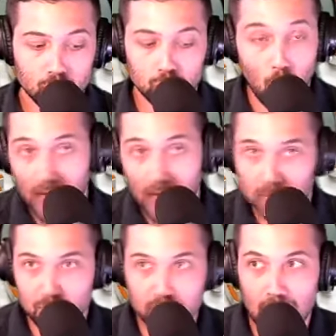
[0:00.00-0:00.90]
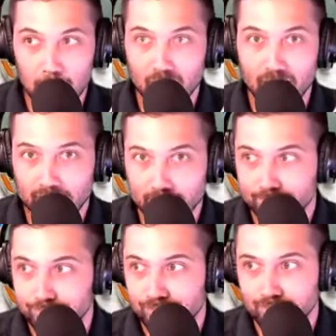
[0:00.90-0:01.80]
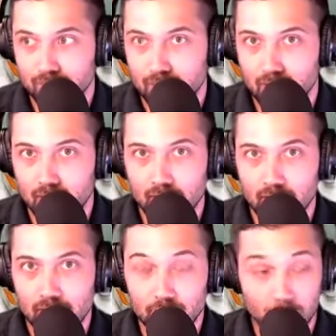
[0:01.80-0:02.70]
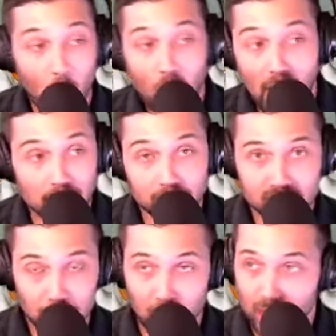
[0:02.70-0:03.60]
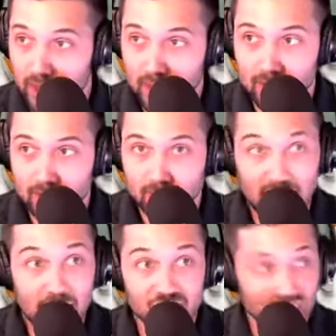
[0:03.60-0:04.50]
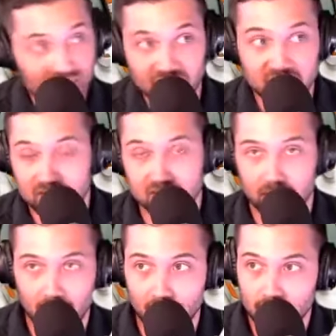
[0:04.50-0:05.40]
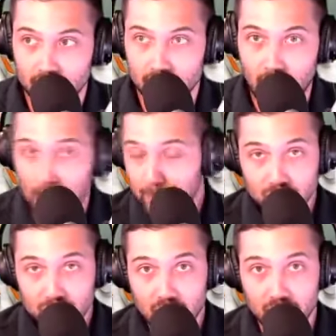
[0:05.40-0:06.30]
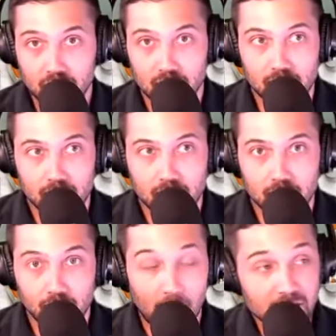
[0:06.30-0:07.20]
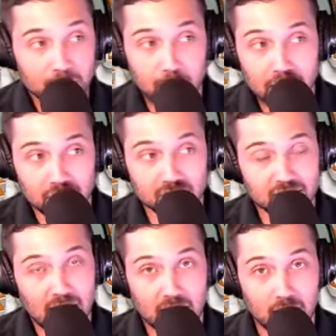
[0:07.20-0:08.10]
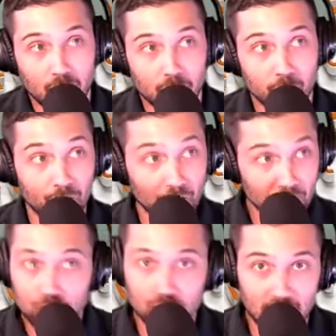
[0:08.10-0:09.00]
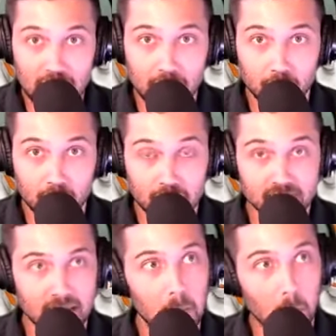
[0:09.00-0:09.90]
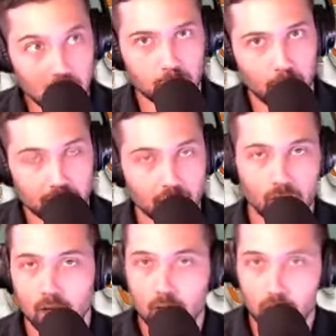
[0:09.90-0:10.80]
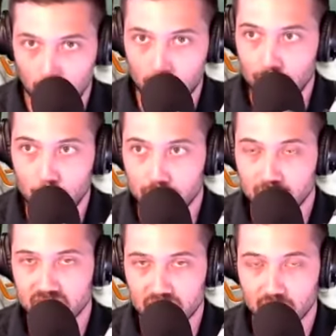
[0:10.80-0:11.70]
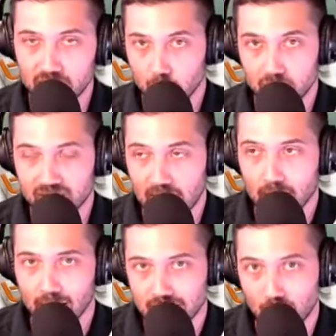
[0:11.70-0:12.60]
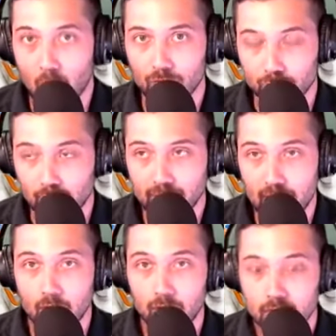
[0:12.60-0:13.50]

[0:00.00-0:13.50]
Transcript: Jamal Adams may not play. Jamal Adams doesn't play. They have nothing in the secondary. Absolutely nothing. Ryan Fitzpatrick just had a very good game against a much better Buffalo Bills defense than what Seattle has to offer right now.